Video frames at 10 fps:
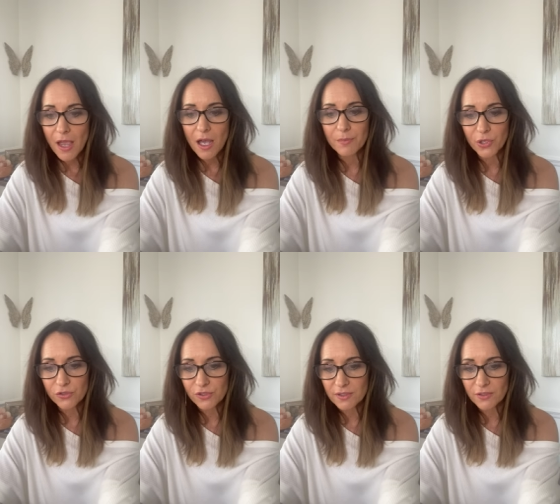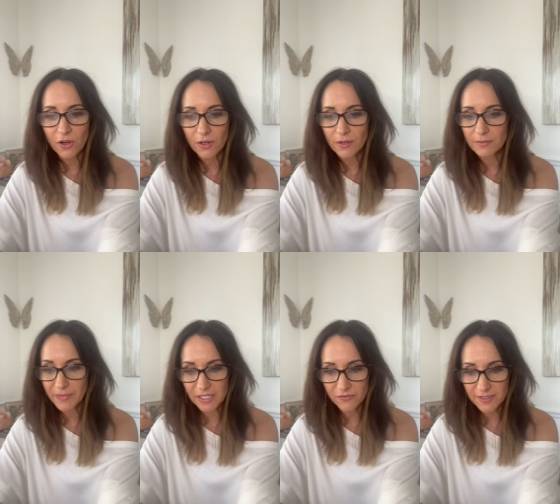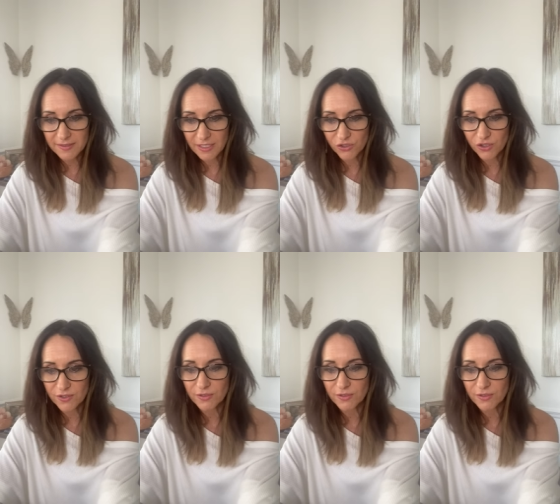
Emotions are manifestations,